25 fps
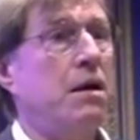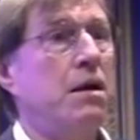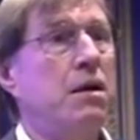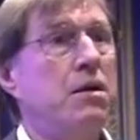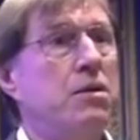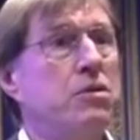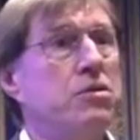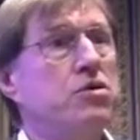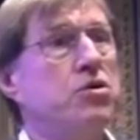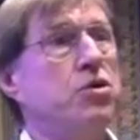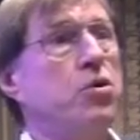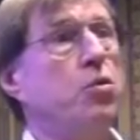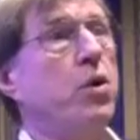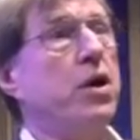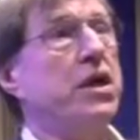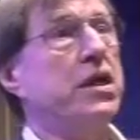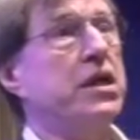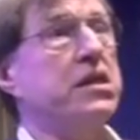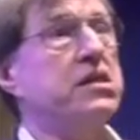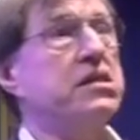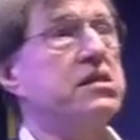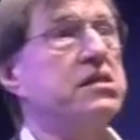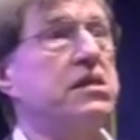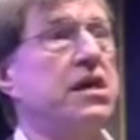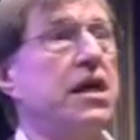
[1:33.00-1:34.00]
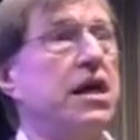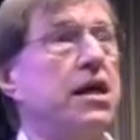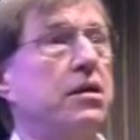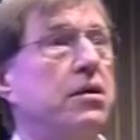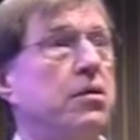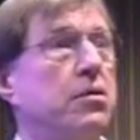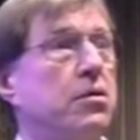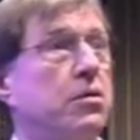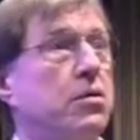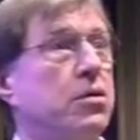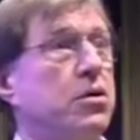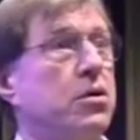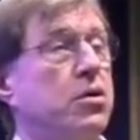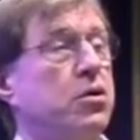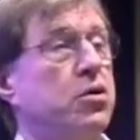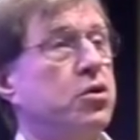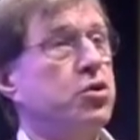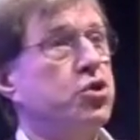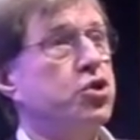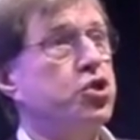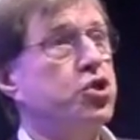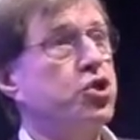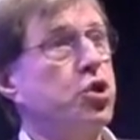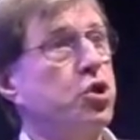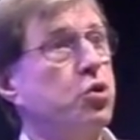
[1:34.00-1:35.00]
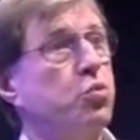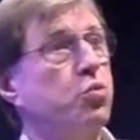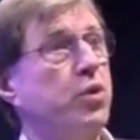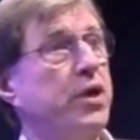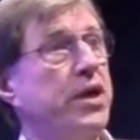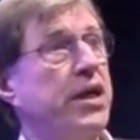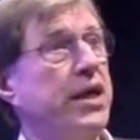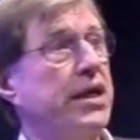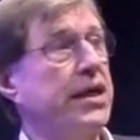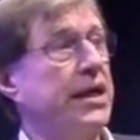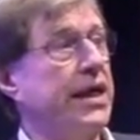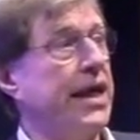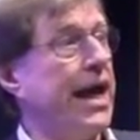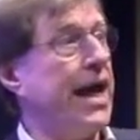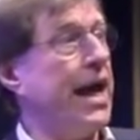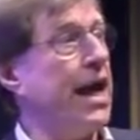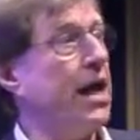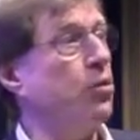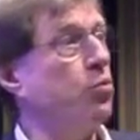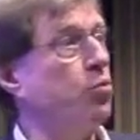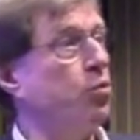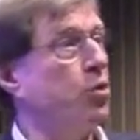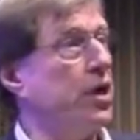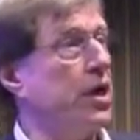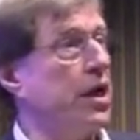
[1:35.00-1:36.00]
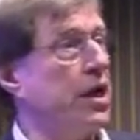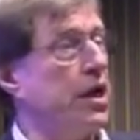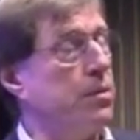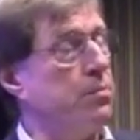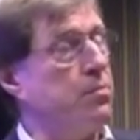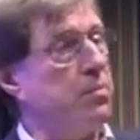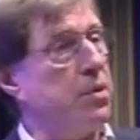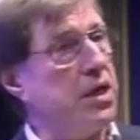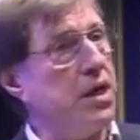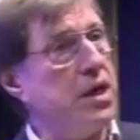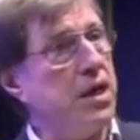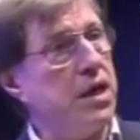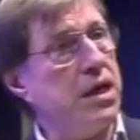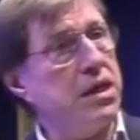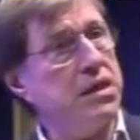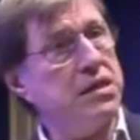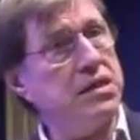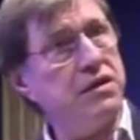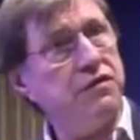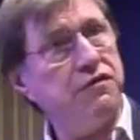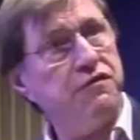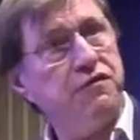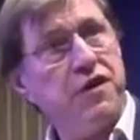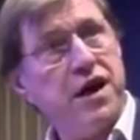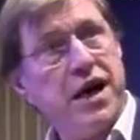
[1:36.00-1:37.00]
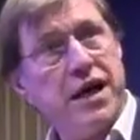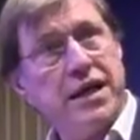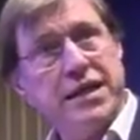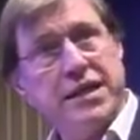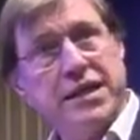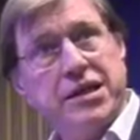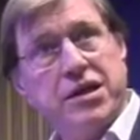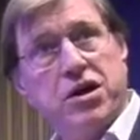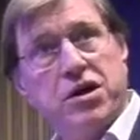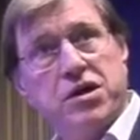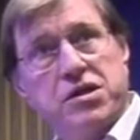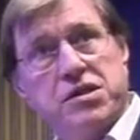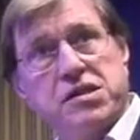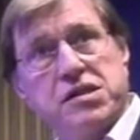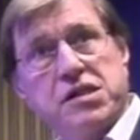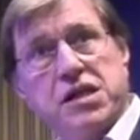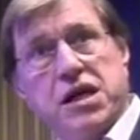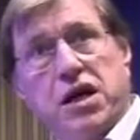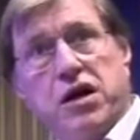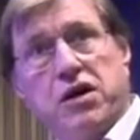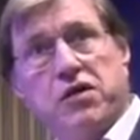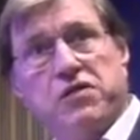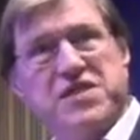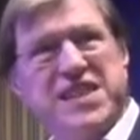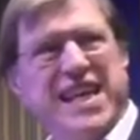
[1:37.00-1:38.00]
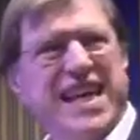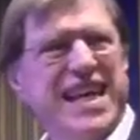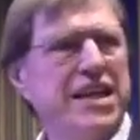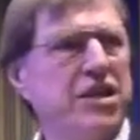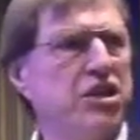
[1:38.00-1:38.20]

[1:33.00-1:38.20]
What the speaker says: To what extent should we and can we be defining ourselves in